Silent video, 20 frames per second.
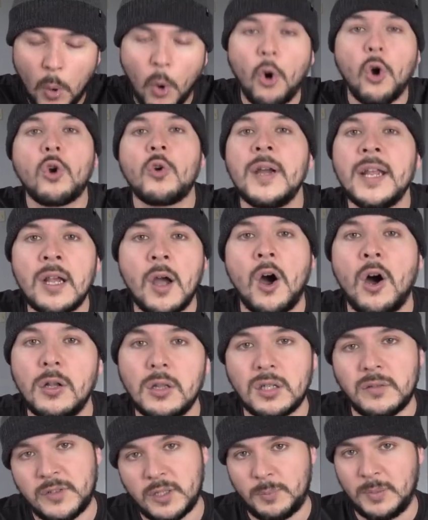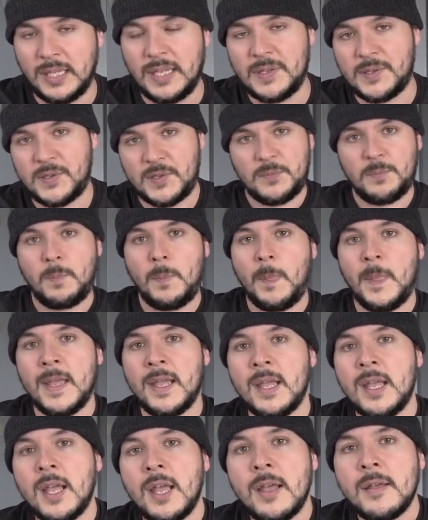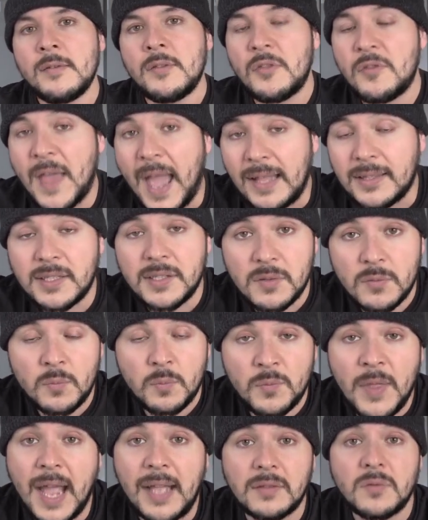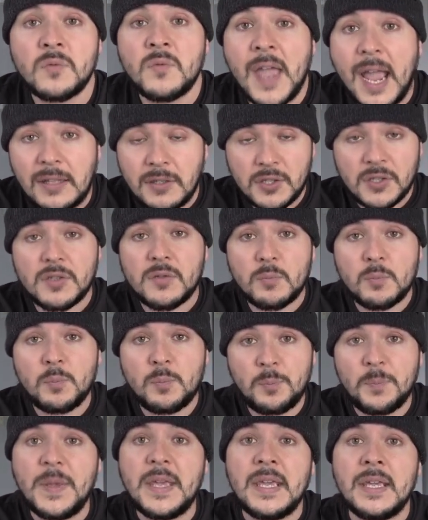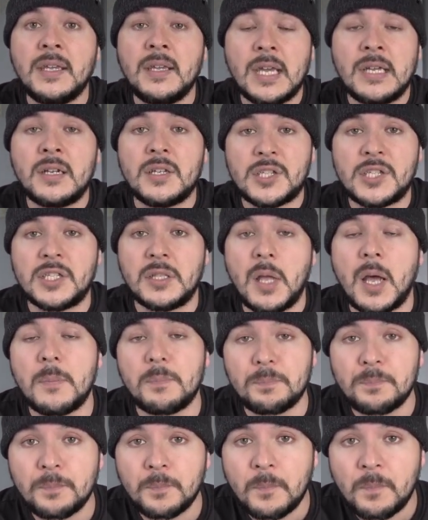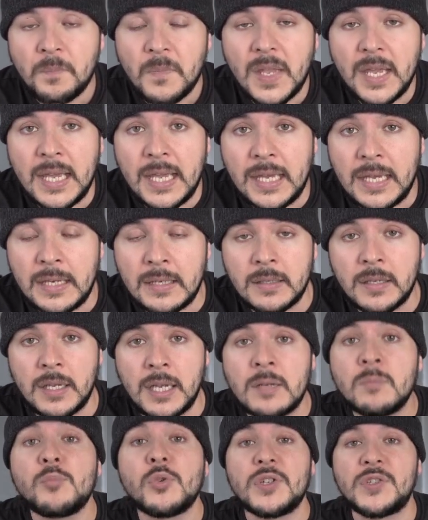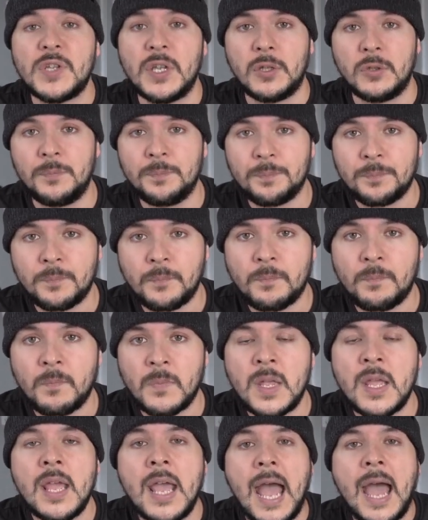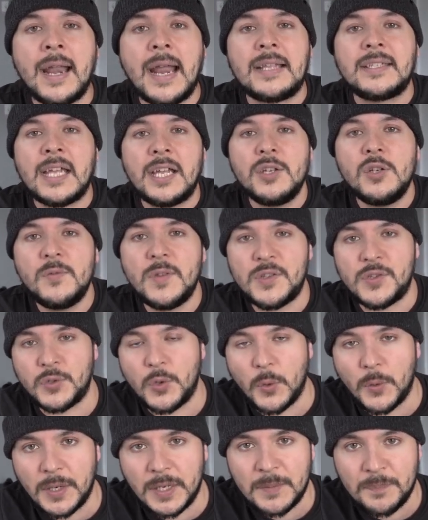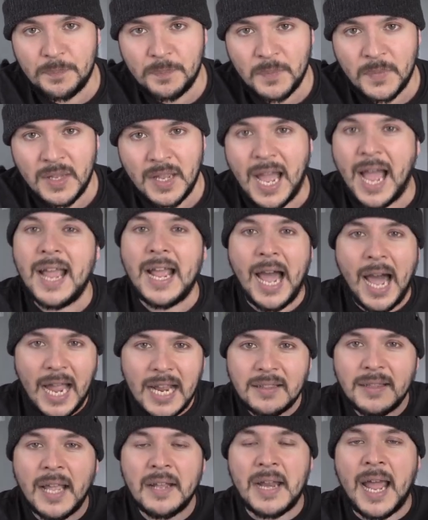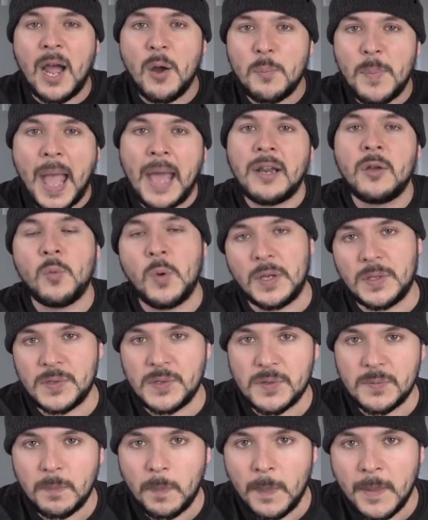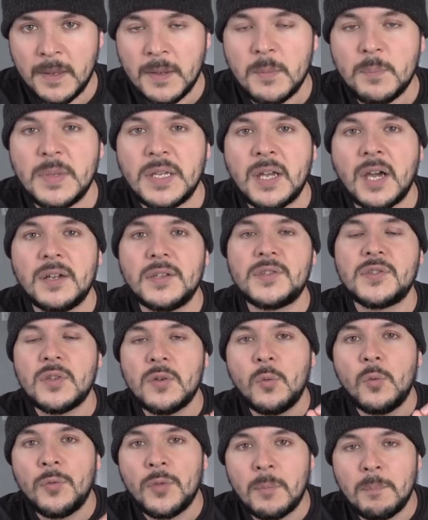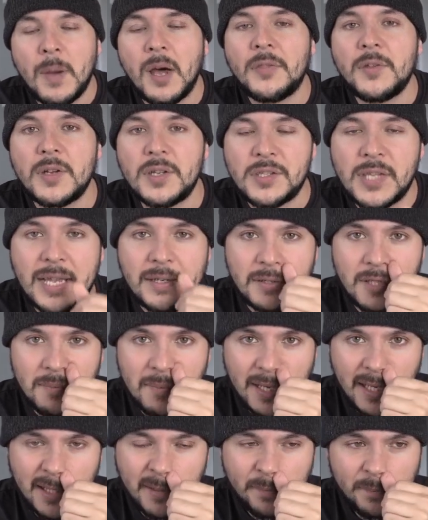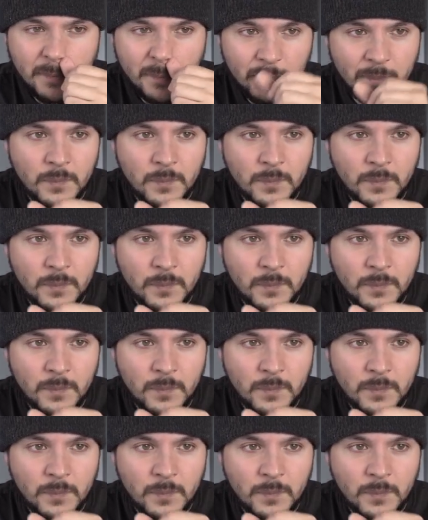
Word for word: pouring all over the place. That's that that's being in a slum in in Brazil. And I tell you this story, I highlight how bad it was because the mother said to me